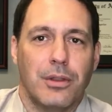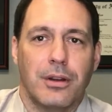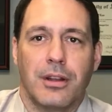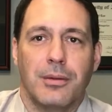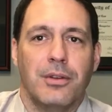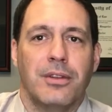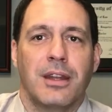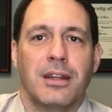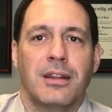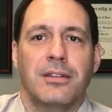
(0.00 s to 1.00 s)
They're going to use
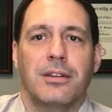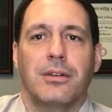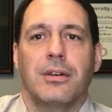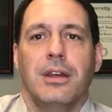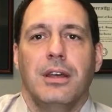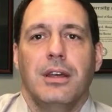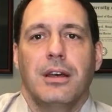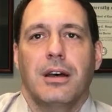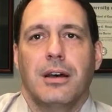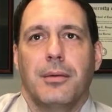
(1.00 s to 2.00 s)
that against you.
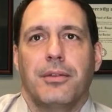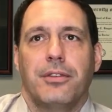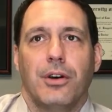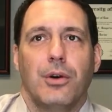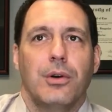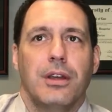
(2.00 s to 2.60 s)
So